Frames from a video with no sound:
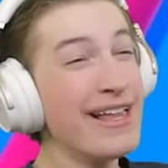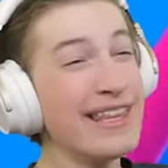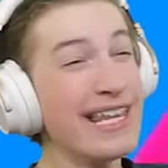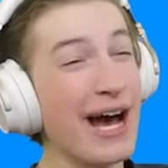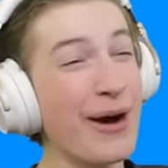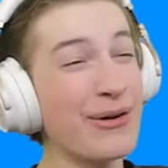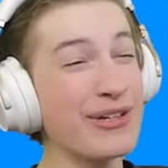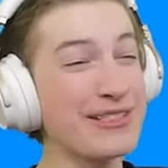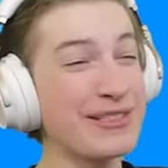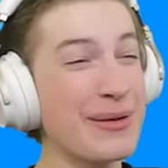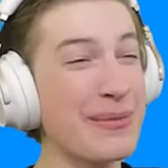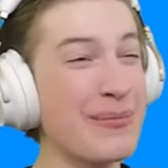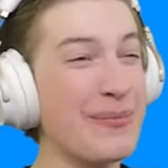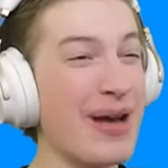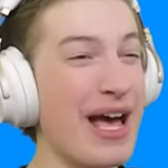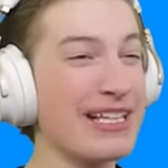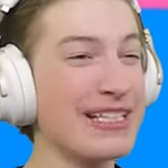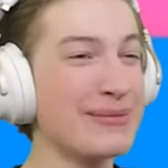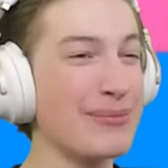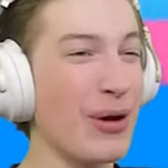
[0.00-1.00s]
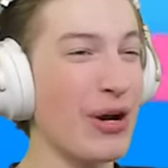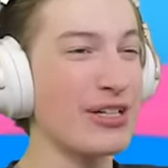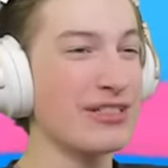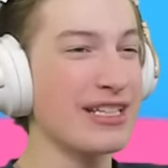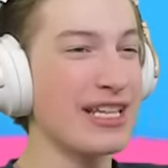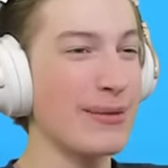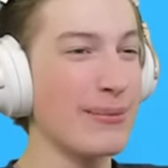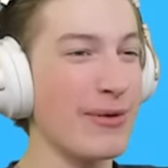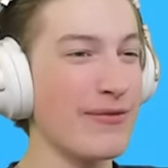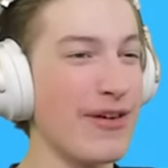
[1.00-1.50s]
That was the best bar
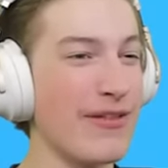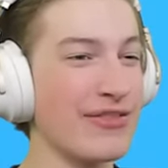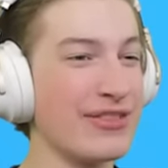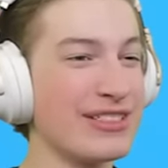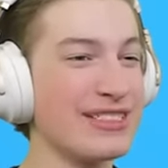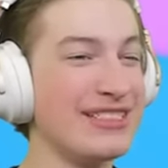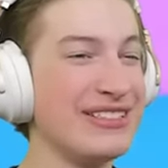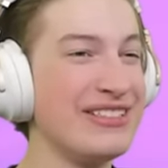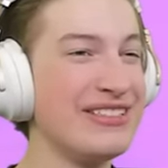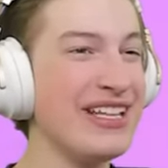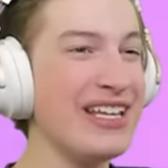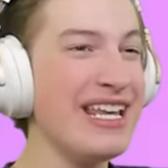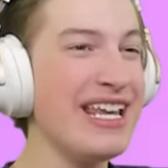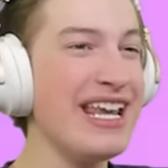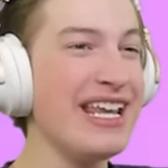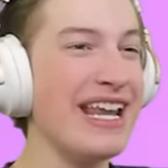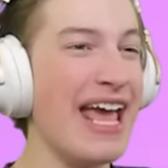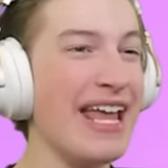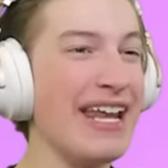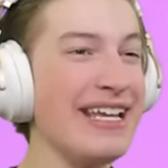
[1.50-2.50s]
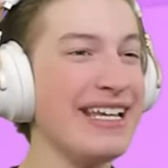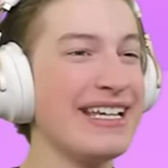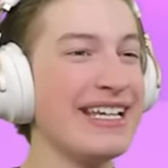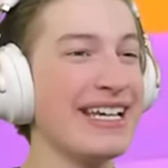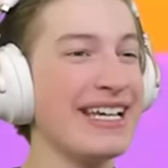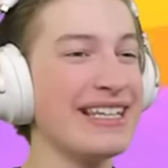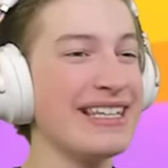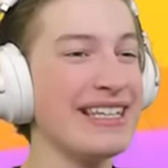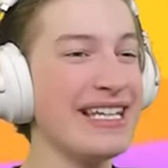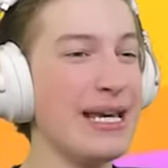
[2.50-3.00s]
skip I've ever seen, and he
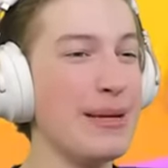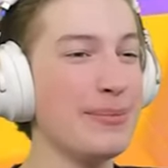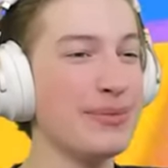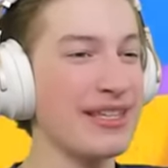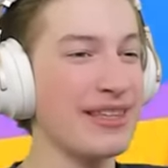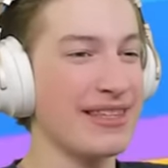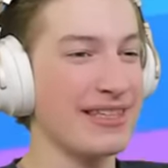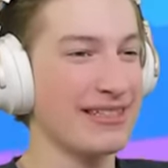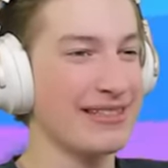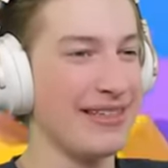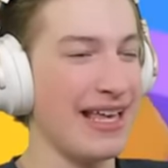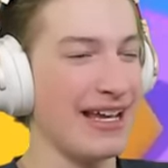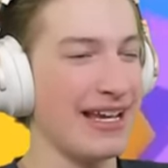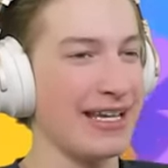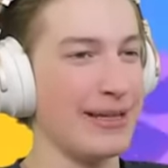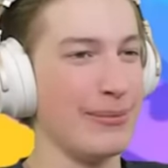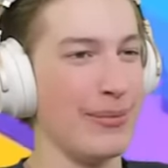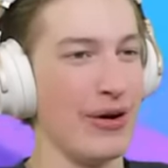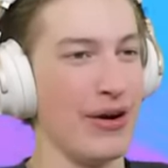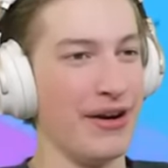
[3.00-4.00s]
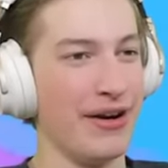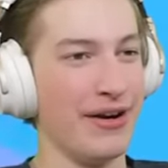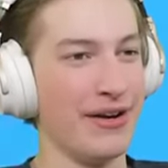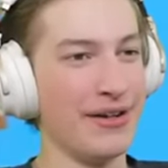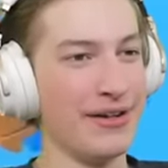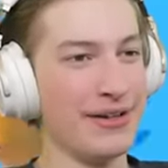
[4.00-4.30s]
clipped the second bar.